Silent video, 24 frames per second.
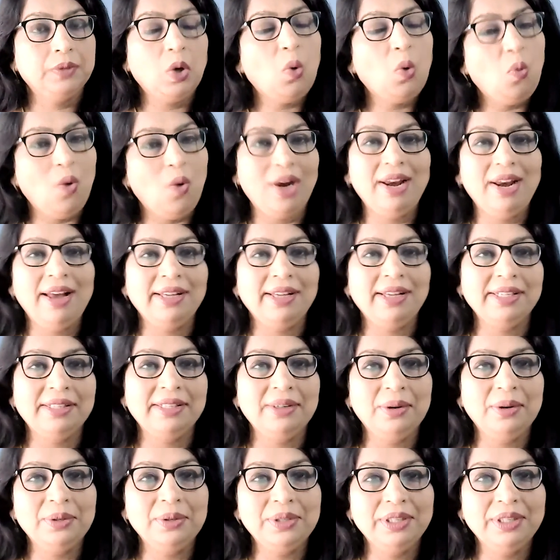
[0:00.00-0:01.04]
One last
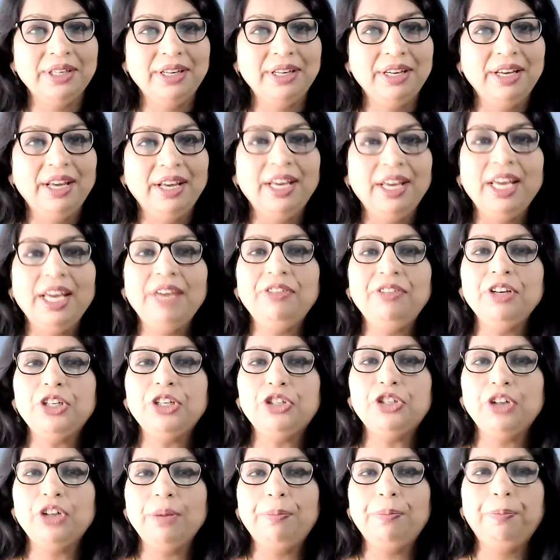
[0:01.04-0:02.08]
note.
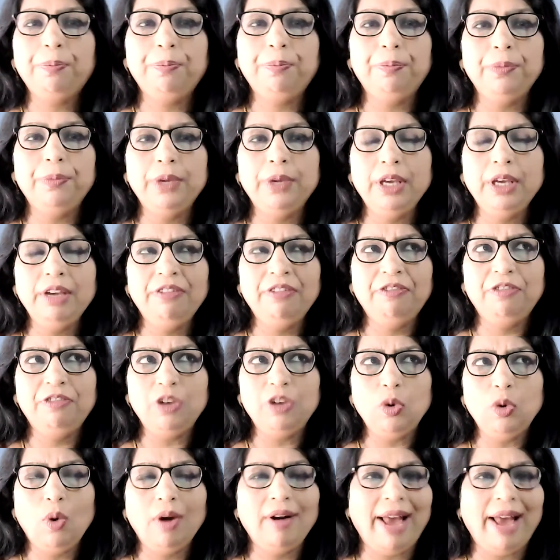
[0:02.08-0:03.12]
If
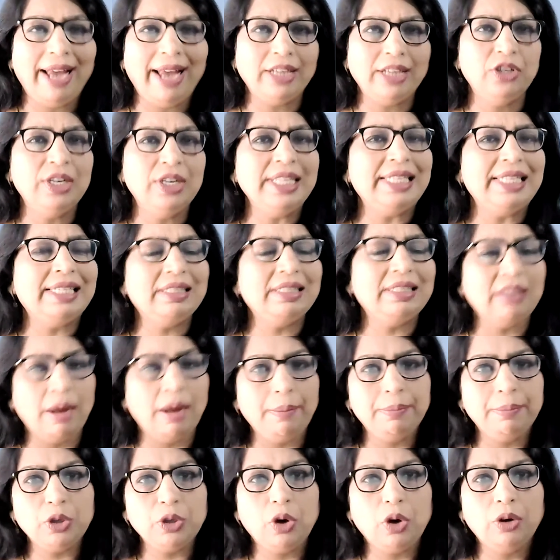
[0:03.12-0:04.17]
you are actually
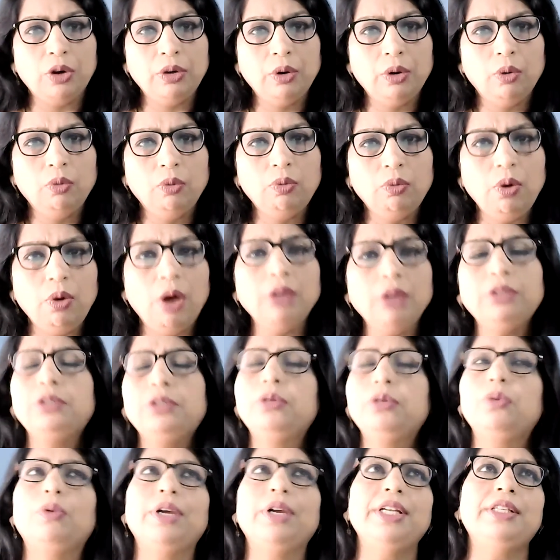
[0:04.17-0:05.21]
stumped on what
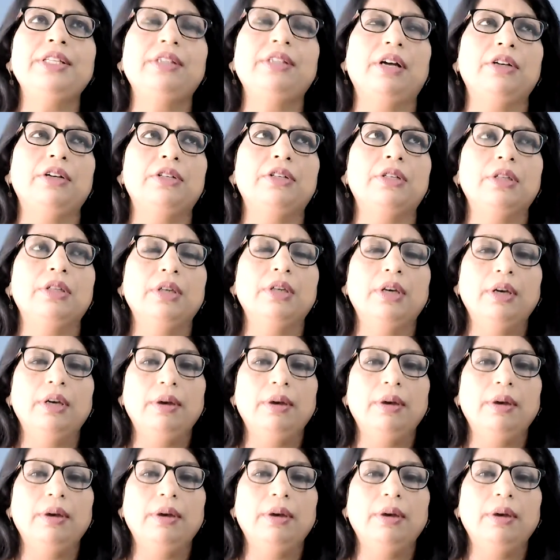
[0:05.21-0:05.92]
to research,